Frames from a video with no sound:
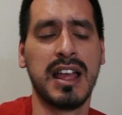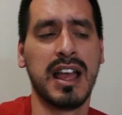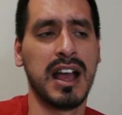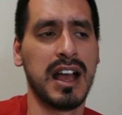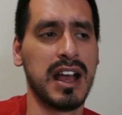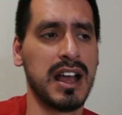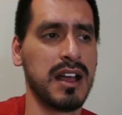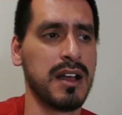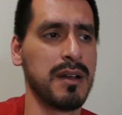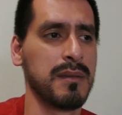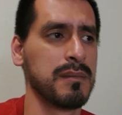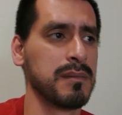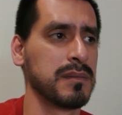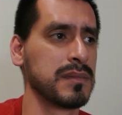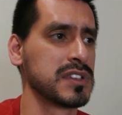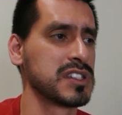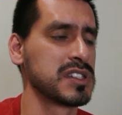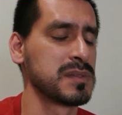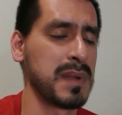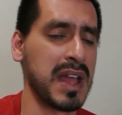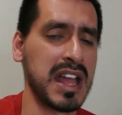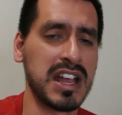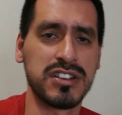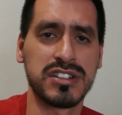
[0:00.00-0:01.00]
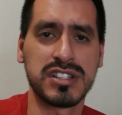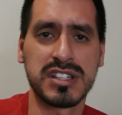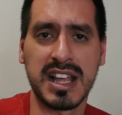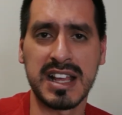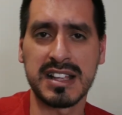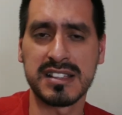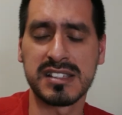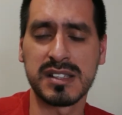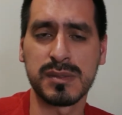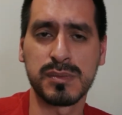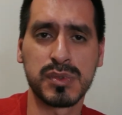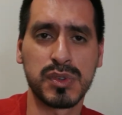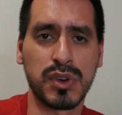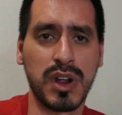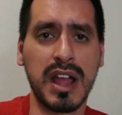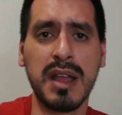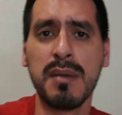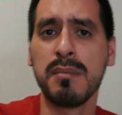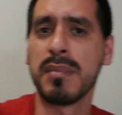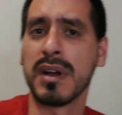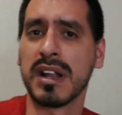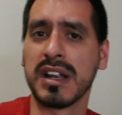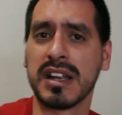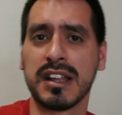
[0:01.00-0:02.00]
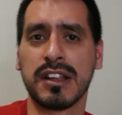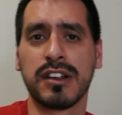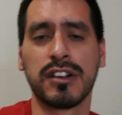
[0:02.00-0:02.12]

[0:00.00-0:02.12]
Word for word: um, smash that subscribe button.